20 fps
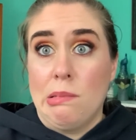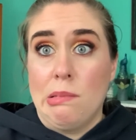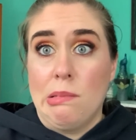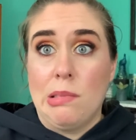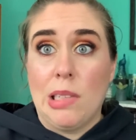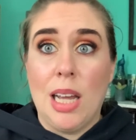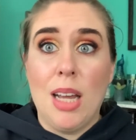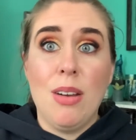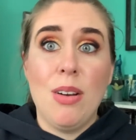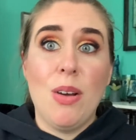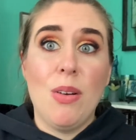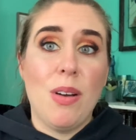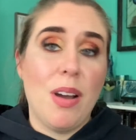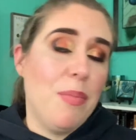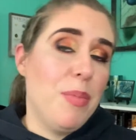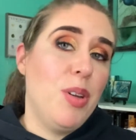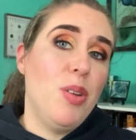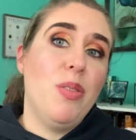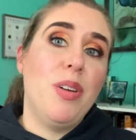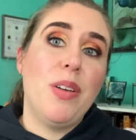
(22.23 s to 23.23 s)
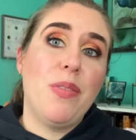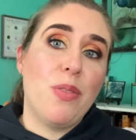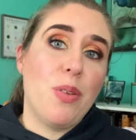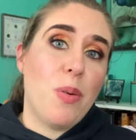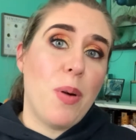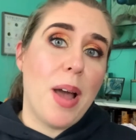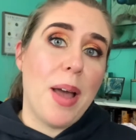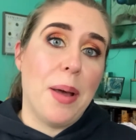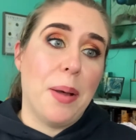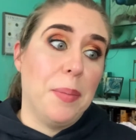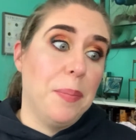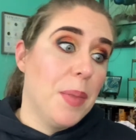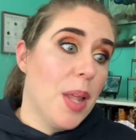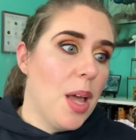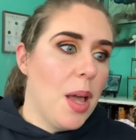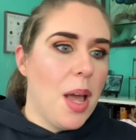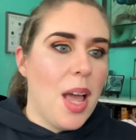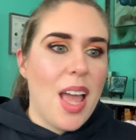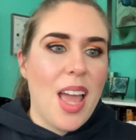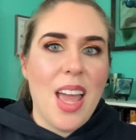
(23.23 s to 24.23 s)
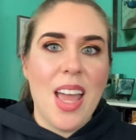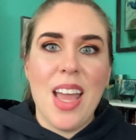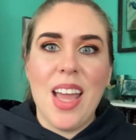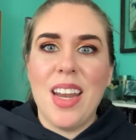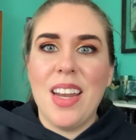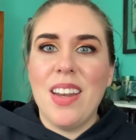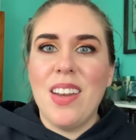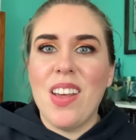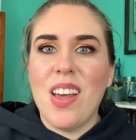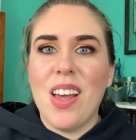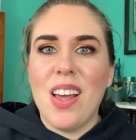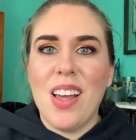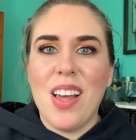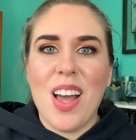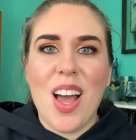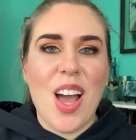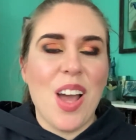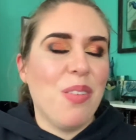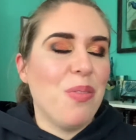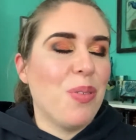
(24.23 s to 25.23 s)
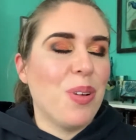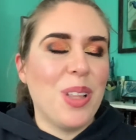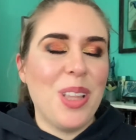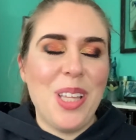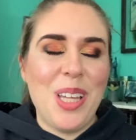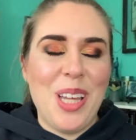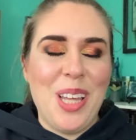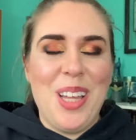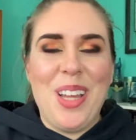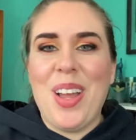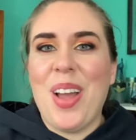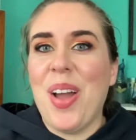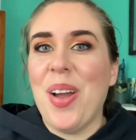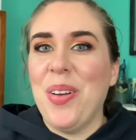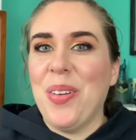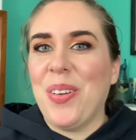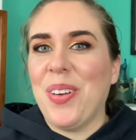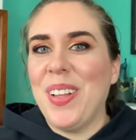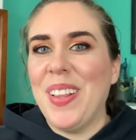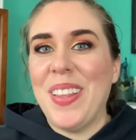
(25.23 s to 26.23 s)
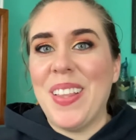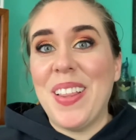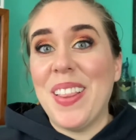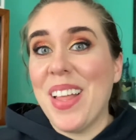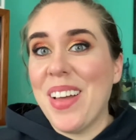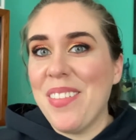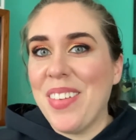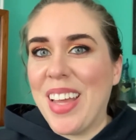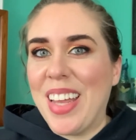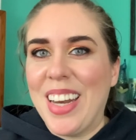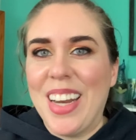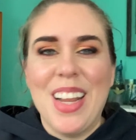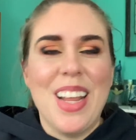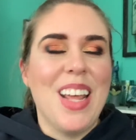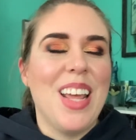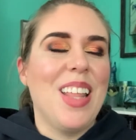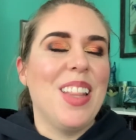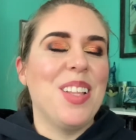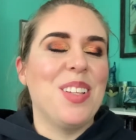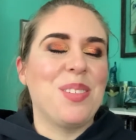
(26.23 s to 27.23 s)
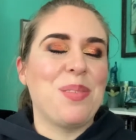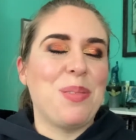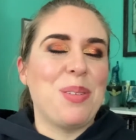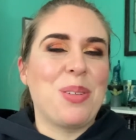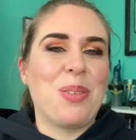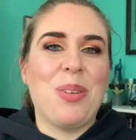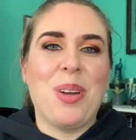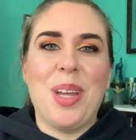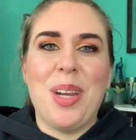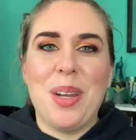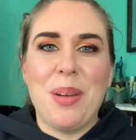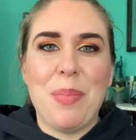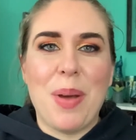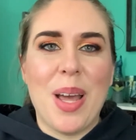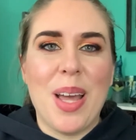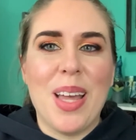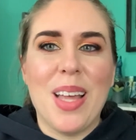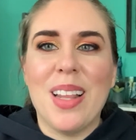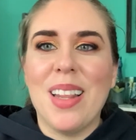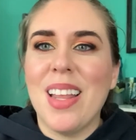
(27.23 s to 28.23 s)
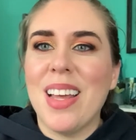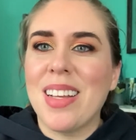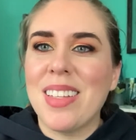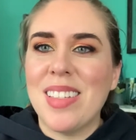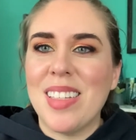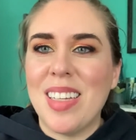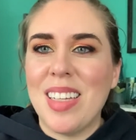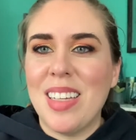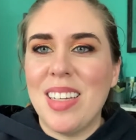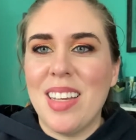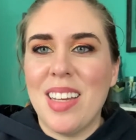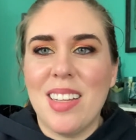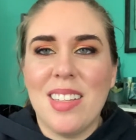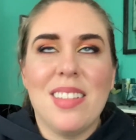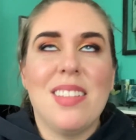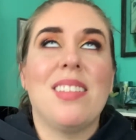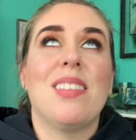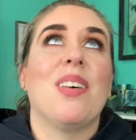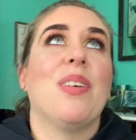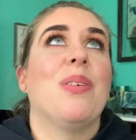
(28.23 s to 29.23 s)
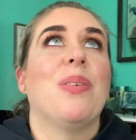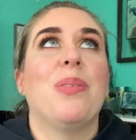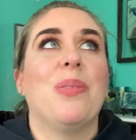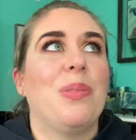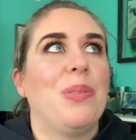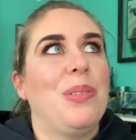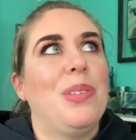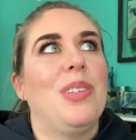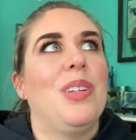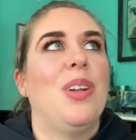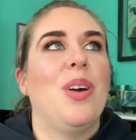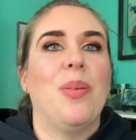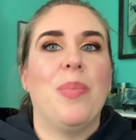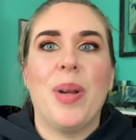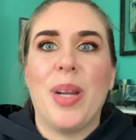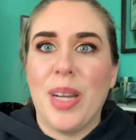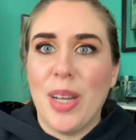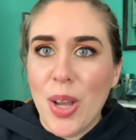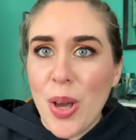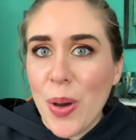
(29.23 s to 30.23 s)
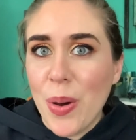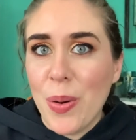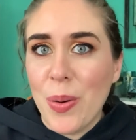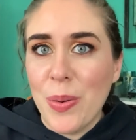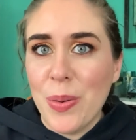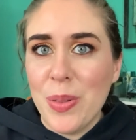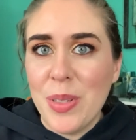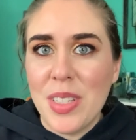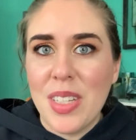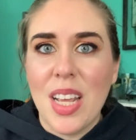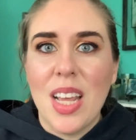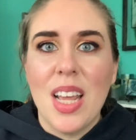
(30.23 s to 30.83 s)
I don't know. I've been doing it for a while. And I really love it. This was created by Alexy, as though nobody knows.